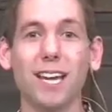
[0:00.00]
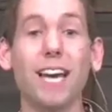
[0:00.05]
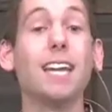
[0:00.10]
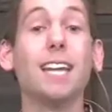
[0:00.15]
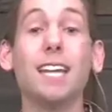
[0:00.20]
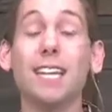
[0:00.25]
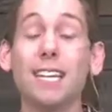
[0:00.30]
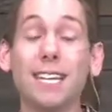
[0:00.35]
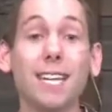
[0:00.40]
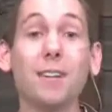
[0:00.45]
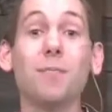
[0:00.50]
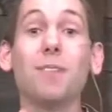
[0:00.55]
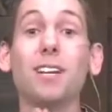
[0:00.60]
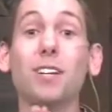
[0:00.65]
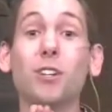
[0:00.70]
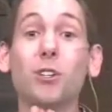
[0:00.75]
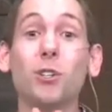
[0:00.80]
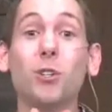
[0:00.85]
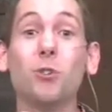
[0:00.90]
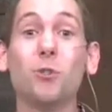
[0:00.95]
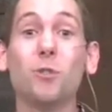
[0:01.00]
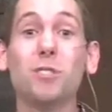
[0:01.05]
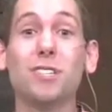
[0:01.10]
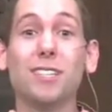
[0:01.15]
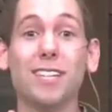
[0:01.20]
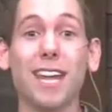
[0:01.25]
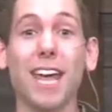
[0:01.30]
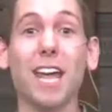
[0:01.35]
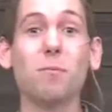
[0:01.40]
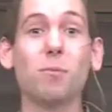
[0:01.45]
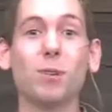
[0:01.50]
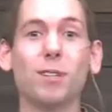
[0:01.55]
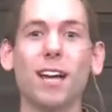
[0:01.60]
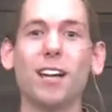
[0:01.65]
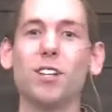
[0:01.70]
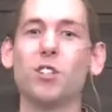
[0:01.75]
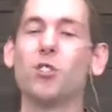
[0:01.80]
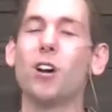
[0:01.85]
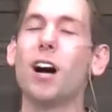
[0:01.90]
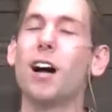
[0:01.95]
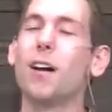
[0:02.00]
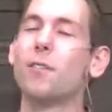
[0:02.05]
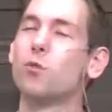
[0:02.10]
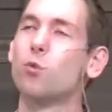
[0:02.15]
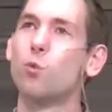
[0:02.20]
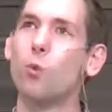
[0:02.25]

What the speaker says: It even includes the neighbor that drives